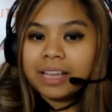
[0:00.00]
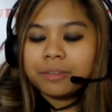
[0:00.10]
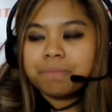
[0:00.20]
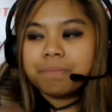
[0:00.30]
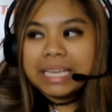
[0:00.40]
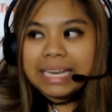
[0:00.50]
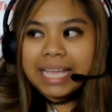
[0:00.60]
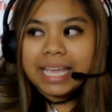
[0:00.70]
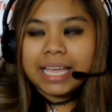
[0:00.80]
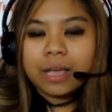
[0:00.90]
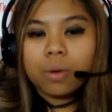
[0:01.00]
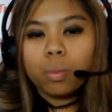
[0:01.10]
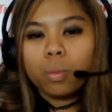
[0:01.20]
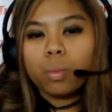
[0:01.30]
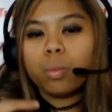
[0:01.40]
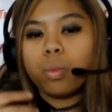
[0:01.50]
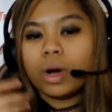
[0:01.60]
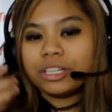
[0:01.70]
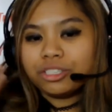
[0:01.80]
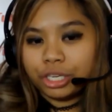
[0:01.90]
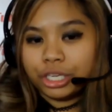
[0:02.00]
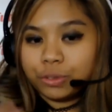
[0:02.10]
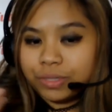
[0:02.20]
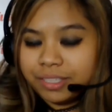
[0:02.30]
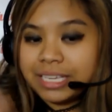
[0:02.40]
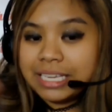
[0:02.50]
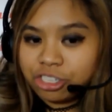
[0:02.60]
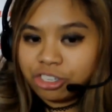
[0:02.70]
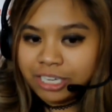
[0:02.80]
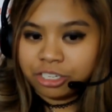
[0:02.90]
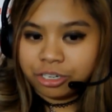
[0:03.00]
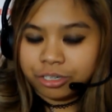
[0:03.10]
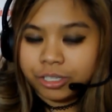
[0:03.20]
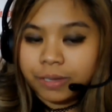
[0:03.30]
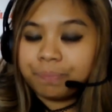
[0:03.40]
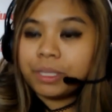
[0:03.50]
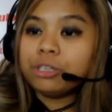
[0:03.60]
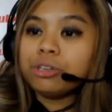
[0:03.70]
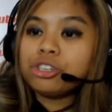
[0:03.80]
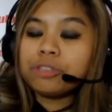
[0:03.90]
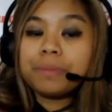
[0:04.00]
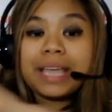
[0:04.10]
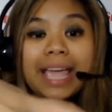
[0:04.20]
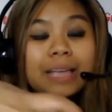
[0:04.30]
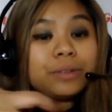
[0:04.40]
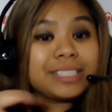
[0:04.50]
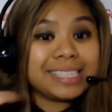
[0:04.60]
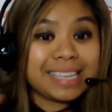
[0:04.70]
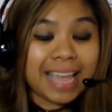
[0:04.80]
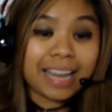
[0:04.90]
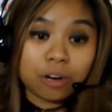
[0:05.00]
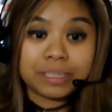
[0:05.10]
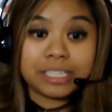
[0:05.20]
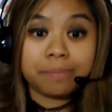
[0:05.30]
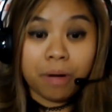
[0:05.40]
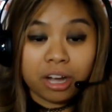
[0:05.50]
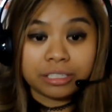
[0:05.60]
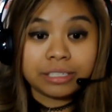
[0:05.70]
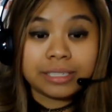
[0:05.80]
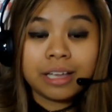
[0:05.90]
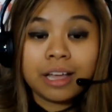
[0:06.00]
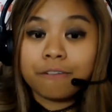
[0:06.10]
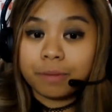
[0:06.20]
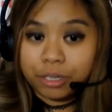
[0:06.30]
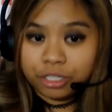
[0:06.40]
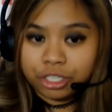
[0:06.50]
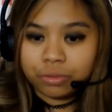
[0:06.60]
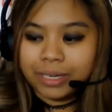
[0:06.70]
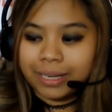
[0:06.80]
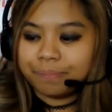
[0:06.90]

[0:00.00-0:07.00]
meaning once you use these gestures, you should be able to get a response from your student.